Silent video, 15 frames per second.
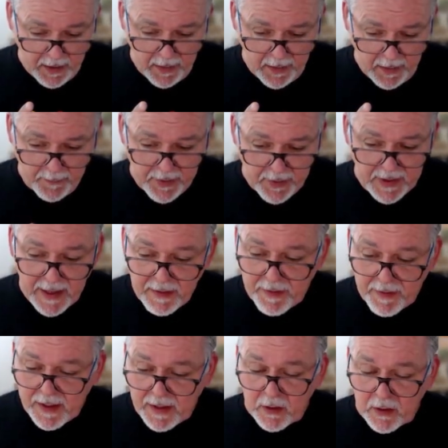But the other
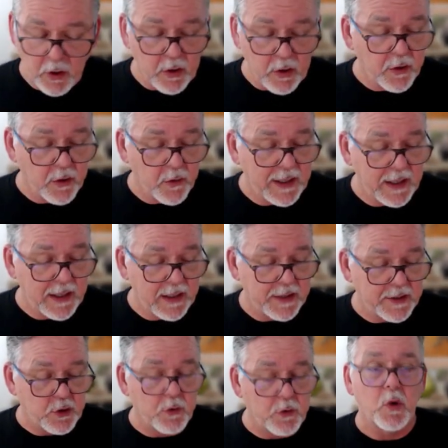thing you can do in here is
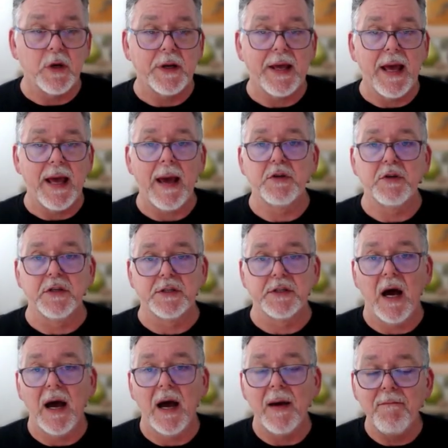to put captions.
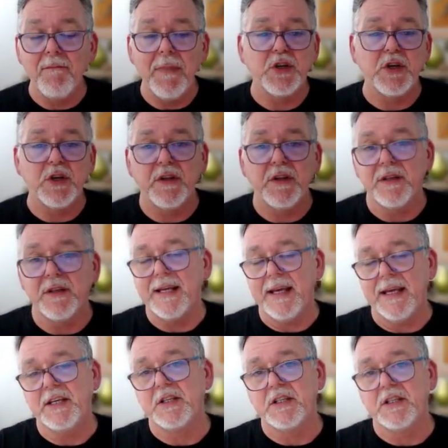I mentioned that the
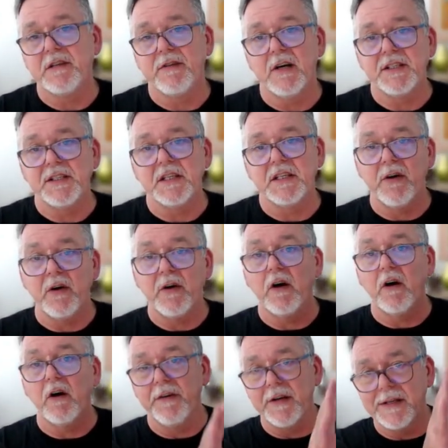teacher's device is very
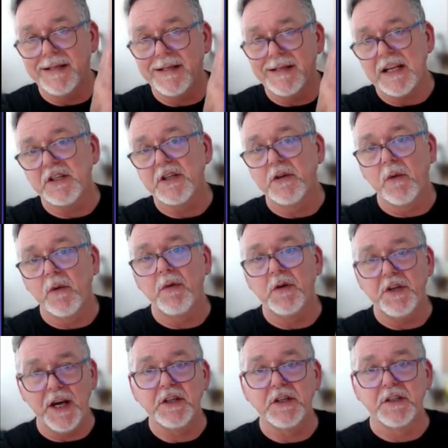often attached to a
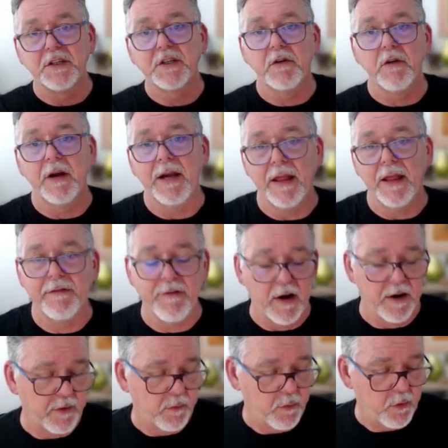projection screen at the front of
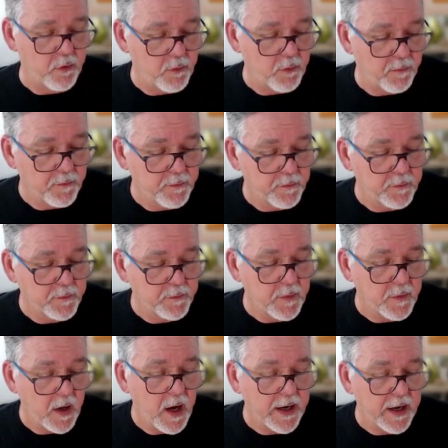the room.
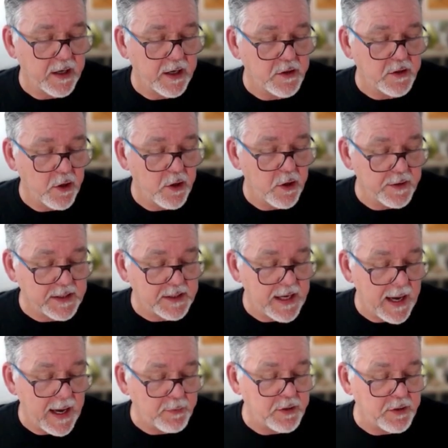I can turn on this
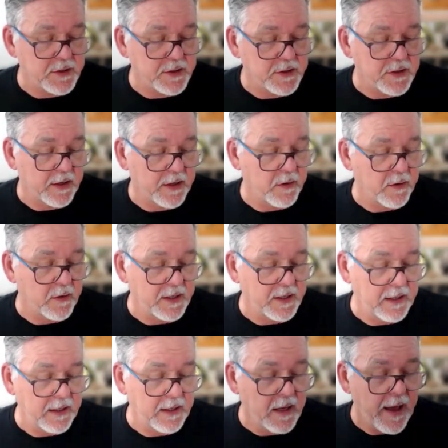captions icon here,
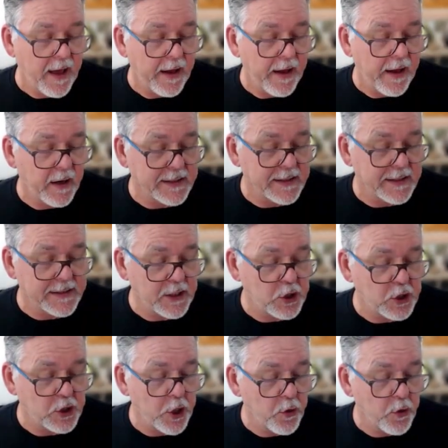and I can say
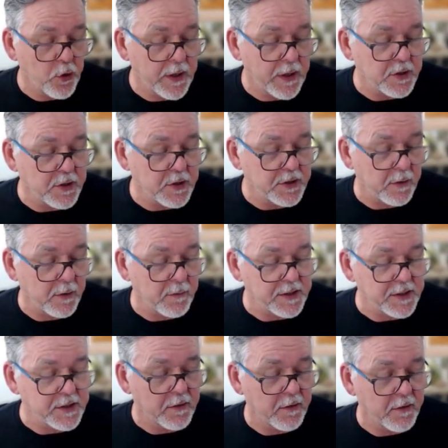show captions on my
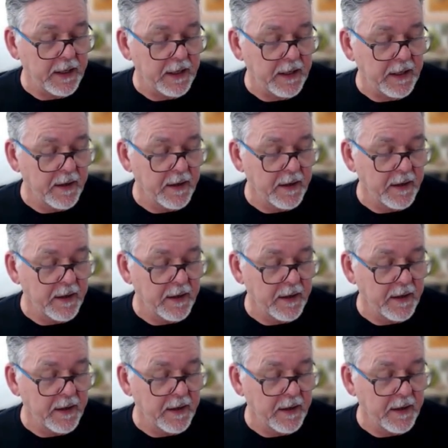screen,